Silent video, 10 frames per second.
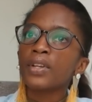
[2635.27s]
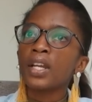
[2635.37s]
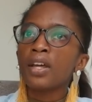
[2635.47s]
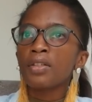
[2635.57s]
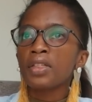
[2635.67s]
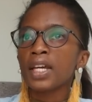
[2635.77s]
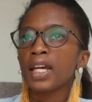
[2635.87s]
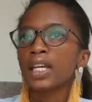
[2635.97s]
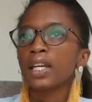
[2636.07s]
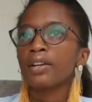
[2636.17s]
Another thing
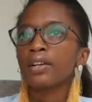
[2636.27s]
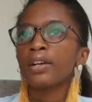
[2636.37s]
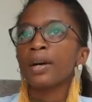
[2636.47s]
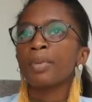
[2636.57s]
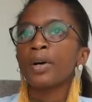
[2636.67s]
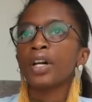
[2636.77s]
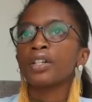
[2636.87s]
I hear about